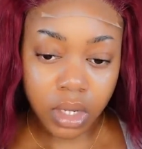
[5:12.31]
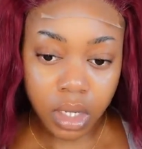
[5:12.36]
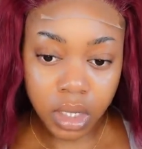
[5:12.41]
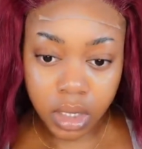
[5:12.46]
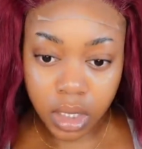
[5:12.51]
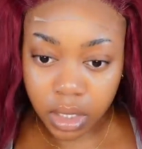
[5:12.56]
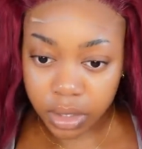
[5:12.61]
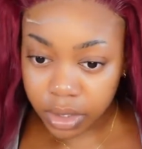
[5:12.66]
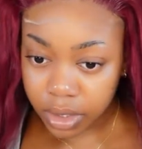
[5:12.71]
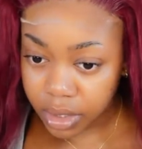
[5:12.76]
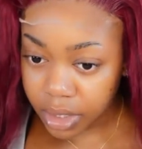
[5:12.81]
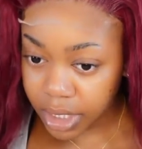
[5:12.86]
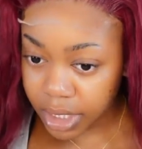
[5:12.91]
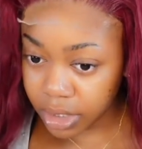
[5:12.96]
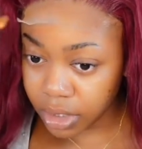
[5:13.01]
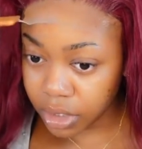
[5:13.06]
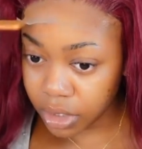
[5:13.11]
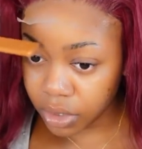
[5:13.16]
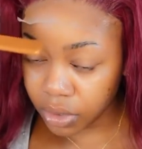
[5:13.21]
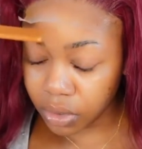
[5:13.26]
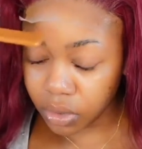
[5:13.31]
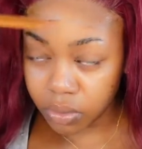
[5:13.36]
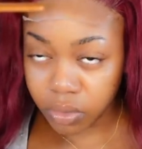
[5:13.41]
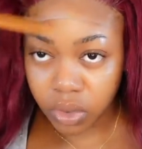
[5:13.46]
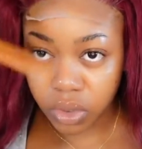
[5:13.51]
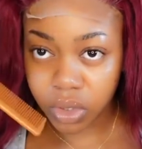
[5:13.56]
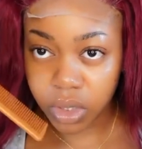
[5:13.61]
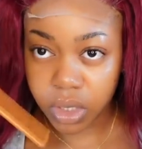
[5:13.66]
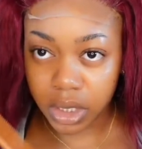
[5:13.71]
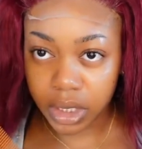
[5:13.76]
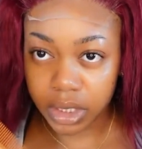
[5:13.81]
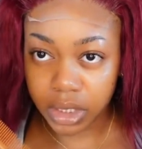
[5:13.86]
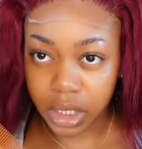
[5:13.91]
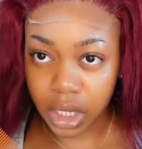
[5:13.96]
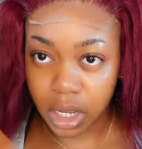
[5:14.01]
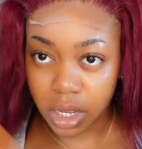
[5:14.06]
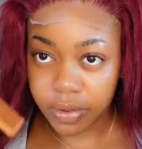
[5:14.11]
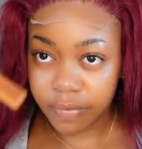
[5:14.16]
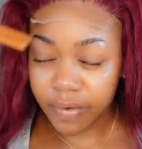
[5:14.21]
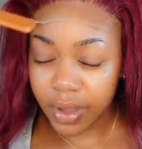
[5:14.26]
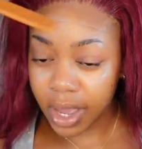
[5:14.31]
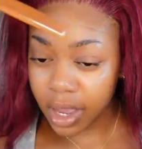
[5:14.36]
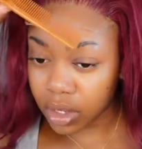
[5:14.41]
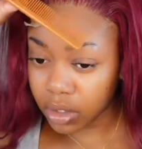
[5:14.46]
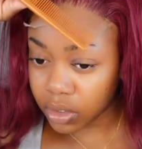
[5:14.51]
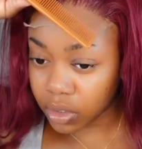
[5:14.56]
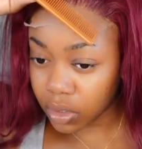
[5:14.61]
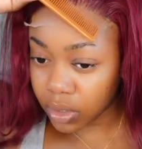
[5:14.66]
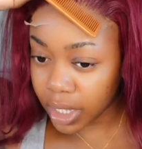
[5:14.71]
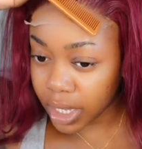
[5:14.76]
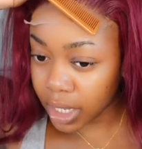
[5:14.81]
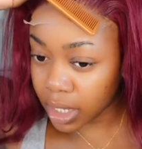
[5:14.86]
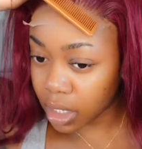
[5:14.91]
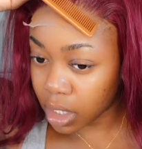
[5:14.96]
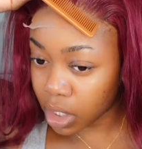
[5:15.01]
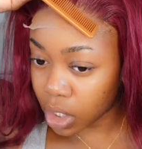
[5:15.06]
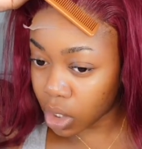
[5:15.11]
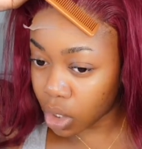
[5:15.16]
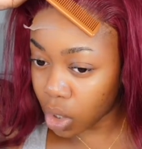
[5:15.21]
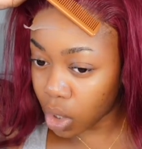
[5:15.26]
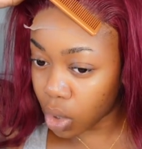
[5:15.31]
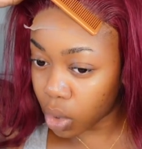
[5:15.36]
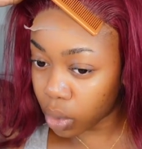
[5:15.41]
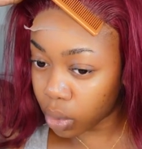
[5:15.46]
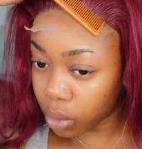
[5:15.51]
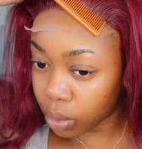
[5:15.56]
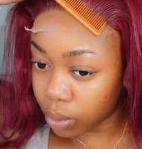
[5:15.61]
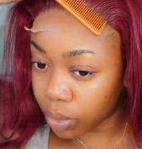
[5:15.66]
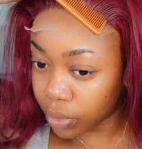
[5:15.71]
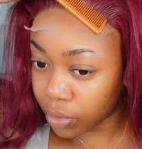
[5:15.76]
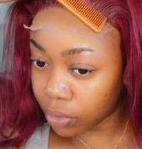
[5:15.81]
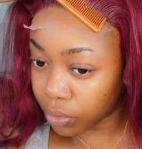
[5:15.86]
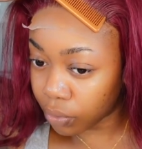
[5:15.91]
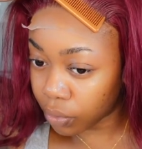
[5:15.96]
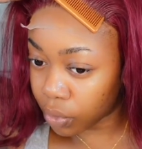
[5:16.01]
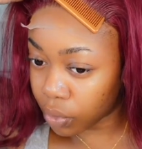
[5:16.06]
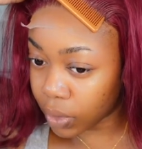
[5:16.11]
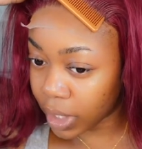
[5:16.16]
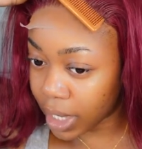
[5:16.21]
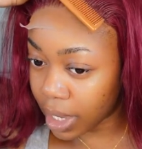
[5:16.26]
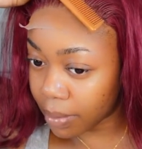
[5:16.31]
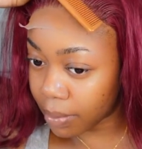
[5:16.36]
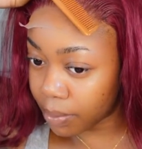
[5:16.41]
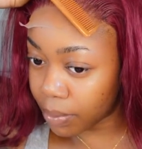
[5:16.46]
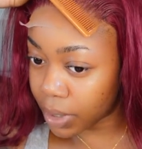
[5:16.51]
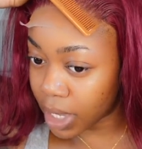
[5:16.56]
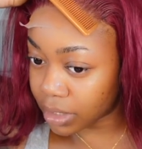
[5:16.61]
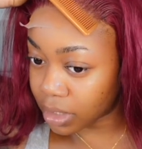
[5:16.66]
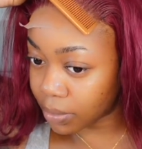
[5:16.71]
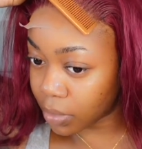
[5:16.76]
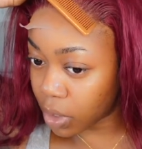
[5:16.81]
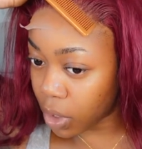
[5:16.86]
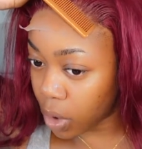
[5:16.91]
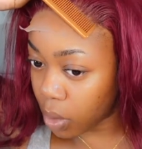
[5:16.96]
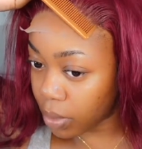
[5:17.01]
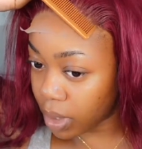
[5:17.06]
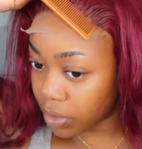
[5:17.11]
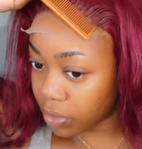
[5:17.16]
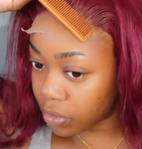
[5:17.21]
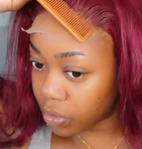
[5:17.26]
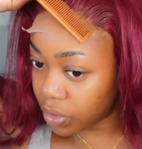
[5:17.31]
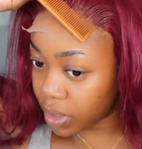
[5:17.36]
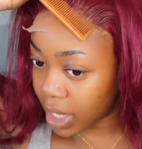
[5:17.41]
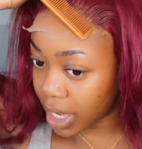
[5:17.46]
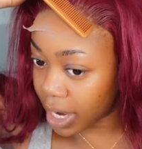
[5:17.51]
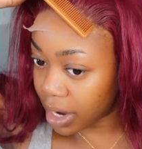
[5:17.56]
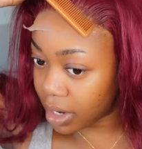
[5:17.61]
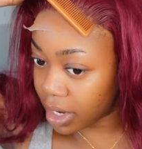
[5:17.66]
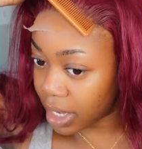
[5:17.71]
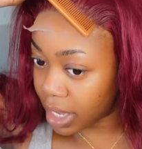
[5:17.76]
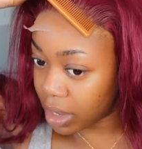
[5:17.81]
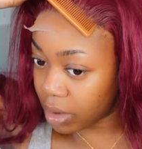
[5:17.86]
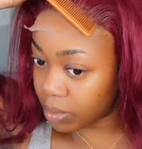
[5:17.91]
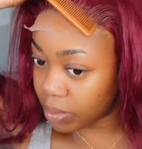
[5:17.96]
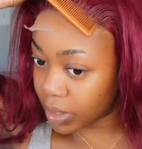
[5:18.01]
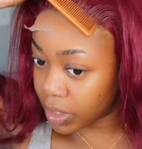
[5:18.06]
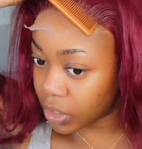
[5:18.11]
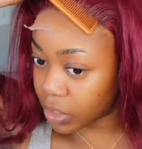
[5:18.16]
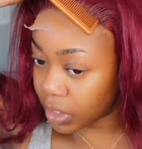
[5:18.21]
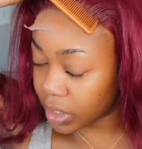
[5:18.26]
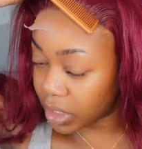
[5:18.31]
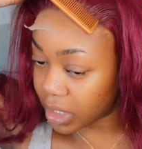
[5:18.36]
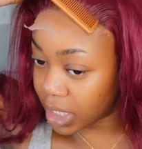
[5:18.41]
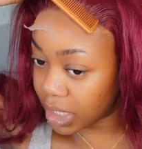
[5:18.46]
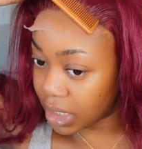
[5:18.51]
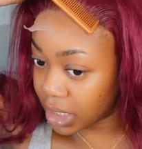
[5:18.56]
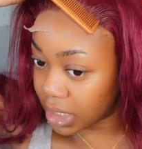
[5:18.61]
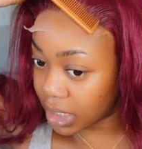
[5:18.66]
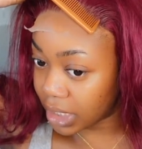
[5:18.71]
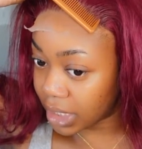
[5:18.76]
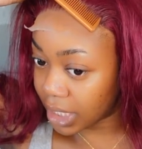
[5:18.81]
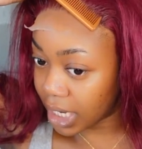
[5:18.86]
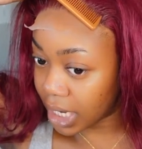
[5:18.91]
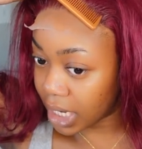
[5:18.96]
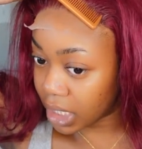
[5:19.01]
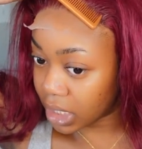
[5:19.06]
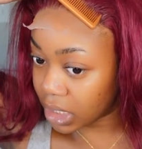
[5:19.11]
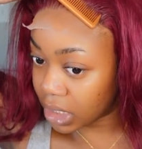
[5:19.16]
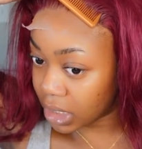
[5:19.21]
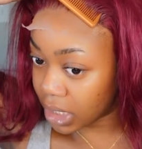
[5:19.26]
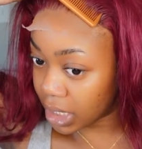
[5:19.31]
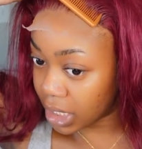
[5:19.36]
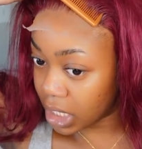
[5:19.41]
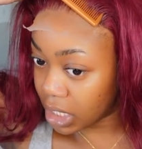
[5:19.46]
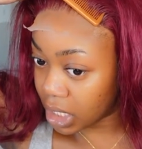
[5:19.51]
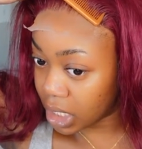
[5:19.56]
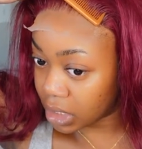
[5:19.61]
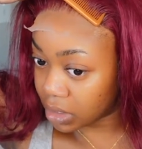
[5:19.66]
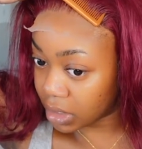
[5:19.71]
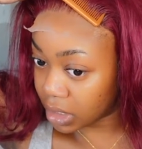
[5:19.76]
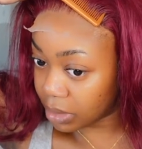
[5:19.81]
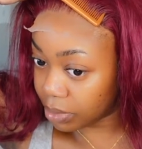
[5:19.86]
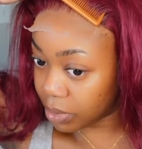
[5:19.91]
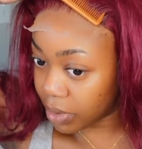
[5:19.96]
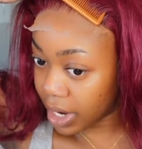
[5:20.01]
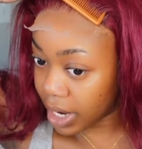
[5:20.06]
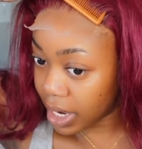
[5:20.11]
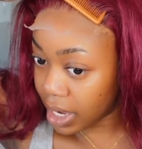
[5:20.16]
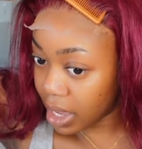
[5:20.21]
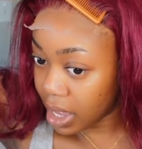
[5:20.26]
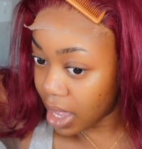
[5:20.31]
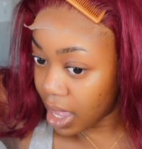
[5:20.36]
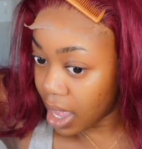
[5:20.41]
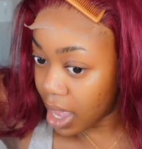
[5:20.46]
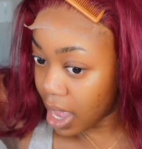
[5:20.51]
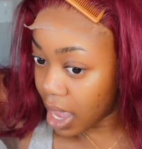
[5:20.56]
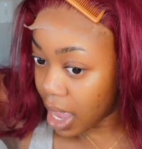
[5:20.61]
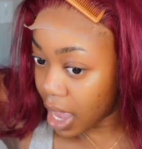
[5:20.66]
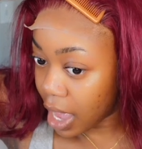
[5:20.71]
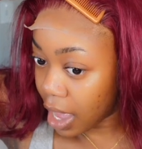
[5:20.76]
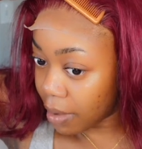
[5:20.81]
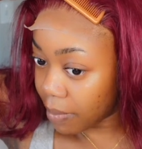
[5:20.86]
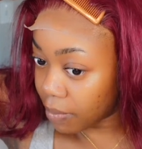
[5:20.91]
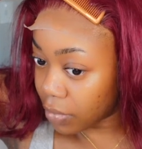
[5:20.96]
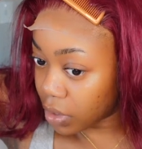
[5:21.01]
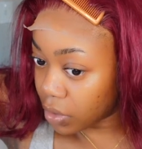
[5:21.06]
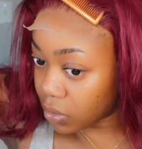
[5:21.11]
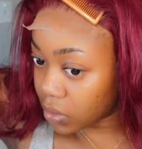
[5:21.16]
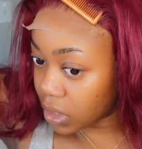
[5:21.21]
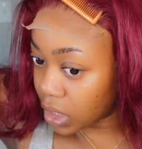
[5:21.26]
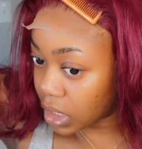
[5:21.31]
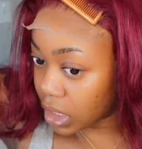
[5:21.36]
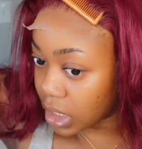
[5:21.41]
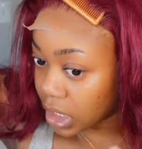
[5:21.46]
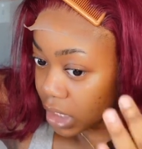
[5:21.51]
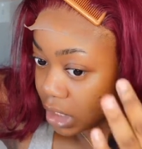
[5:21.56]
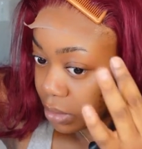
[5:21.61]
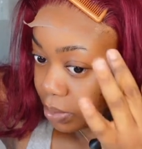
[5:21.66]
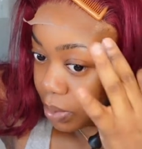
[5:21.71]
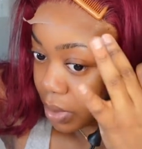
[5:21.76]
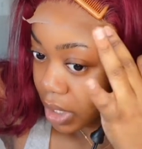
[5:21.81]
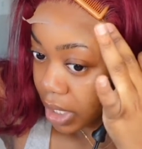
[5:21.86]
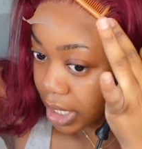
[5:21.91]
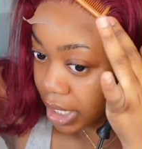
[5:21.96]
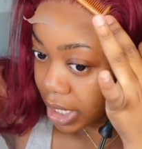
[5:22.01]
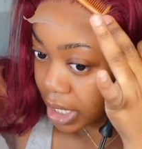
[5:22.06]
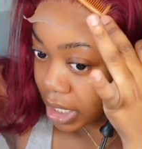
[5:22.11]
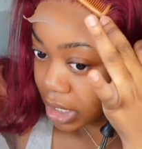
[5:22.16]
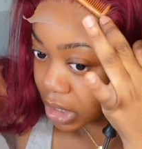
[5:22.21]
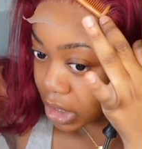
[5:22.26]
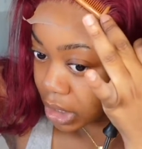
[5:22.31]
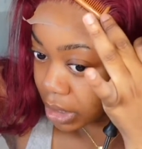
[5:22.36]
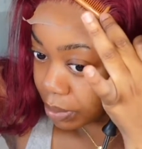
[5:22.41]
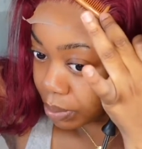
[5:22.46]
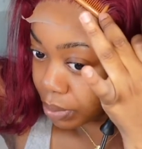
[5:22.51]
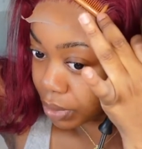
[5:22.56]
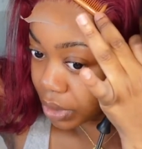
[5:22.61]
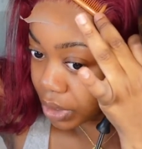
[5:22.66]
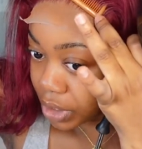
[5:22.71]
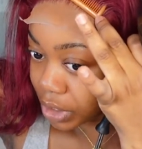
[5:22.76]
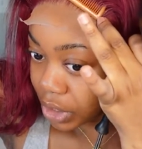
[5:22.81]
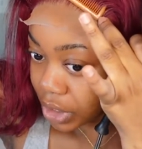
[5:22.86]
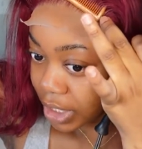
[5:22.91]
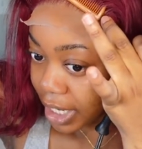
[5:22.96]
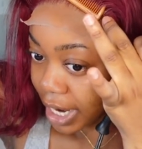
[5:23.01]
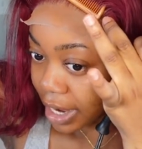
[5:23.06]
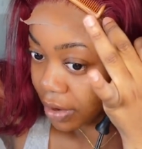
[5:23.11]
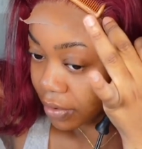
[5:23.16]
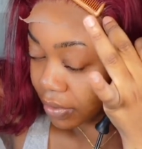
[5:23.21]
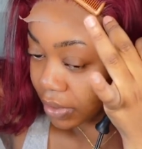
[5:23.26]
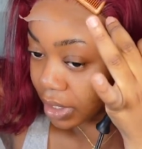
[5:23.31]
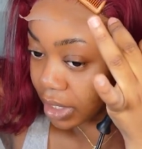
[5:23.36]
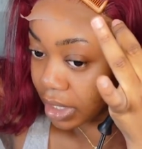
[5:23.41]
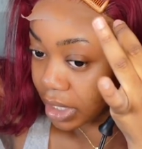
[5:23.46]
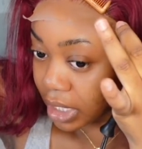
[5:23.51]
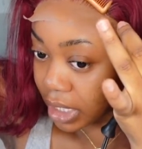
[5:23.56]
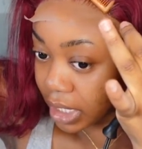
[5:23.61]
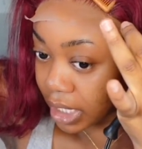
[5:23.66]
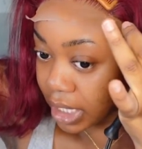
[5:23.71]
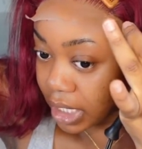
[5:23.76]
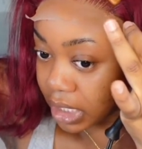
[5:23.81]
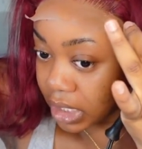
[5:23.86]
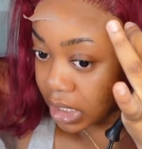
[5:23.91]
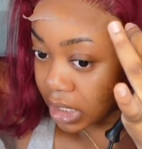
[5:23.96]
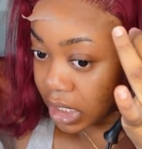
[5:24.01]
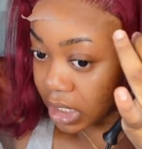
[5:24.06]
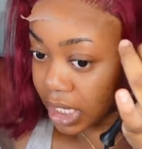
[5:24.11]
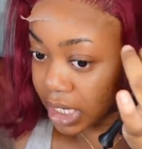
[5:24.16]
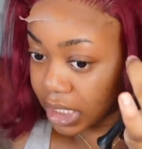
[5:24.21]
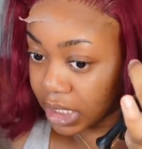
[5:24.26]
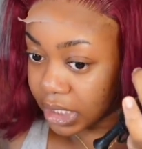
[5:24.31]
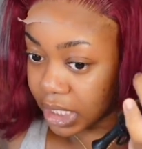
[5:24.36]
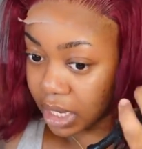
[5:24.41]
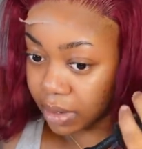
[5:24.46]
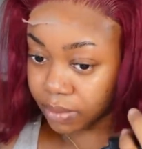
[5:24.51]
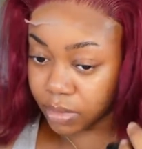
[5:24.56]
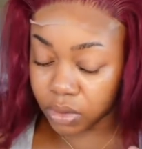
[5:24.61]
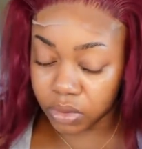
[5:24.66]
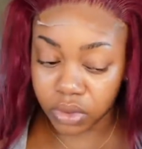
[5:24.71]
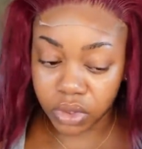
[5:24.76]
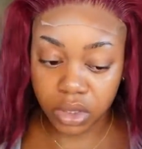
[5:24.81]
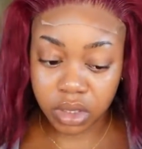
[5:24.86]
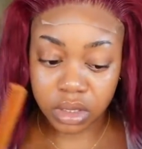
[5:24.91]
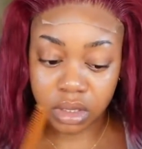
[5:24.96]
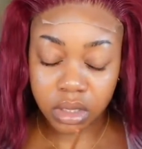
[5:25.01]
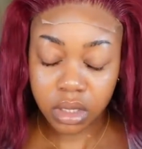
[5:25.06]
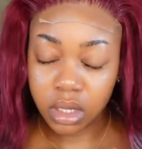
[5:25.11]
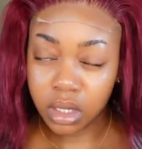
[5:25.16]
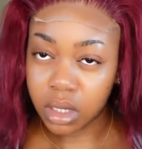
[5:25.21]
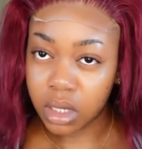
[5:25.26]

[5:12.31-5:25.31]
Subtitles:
Another thing too, I'm just turning this off, I also like comb through, like as I'm combing through the hair to help make sure it's not getting sticky because of spray, I'm using this part to push down the lace in that same motion.